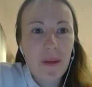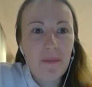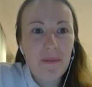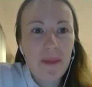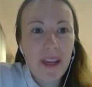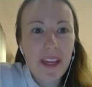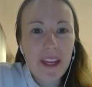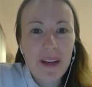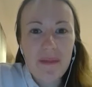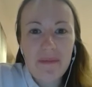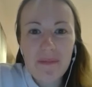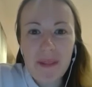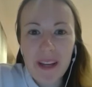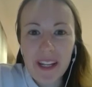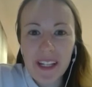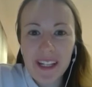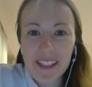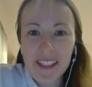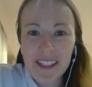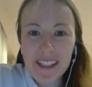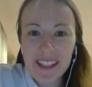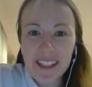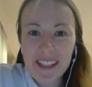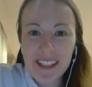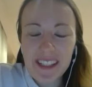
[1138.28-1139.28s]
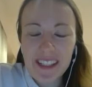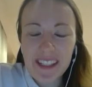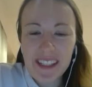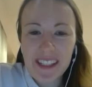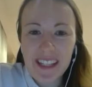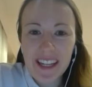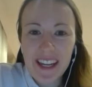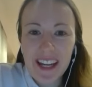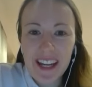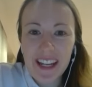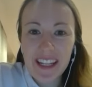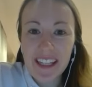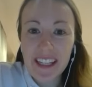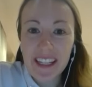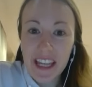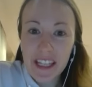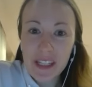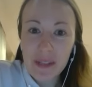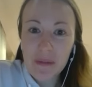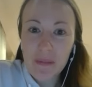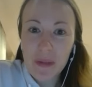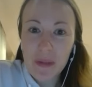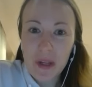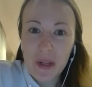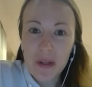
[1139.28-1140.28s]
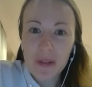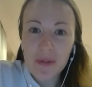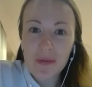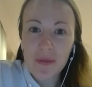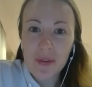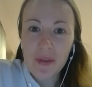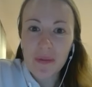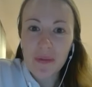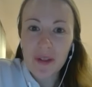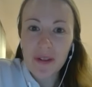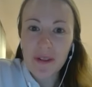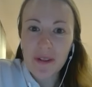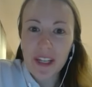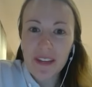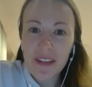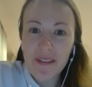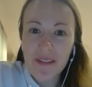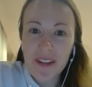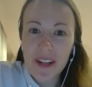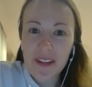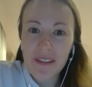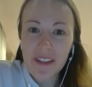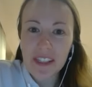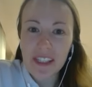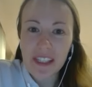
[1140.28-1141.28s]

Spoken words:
Big competitors, yes, because Formula E very